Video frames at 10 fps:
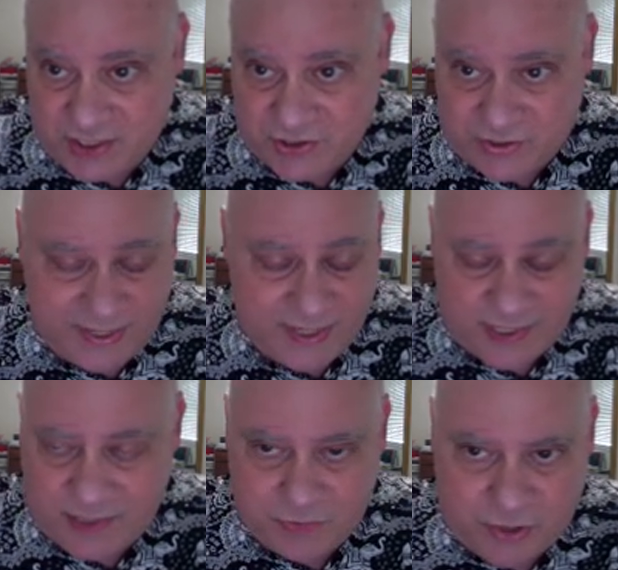so they can't
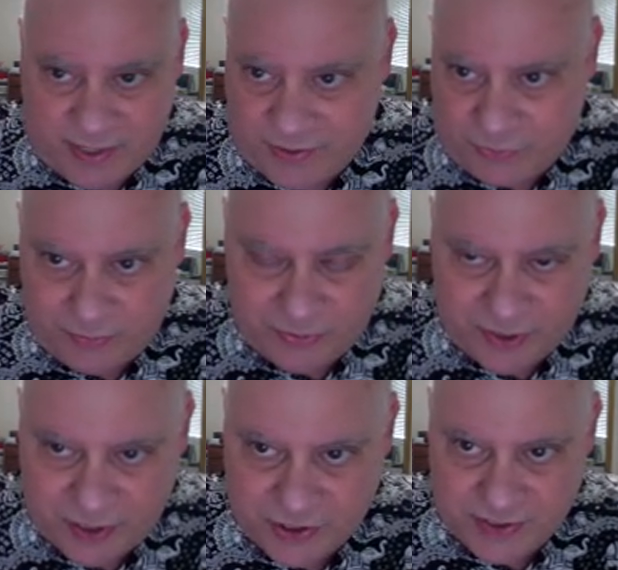keep track of their
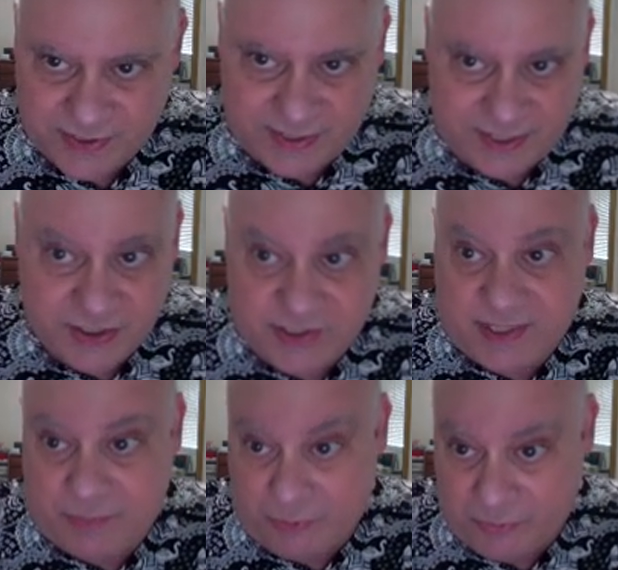reproductions and they just
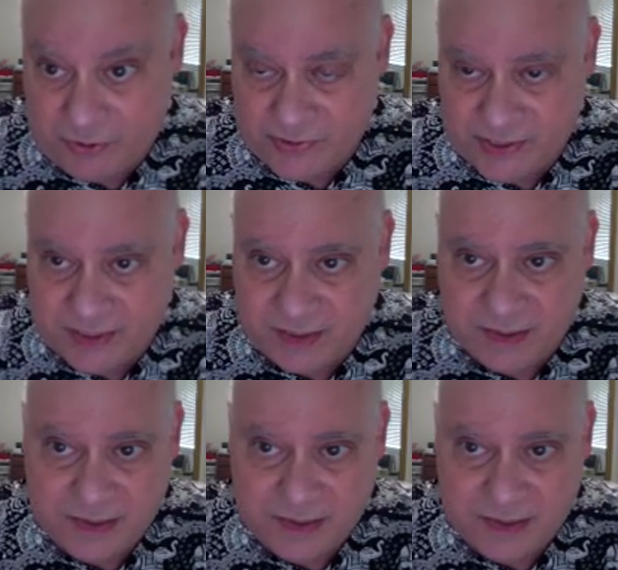keep reproducing.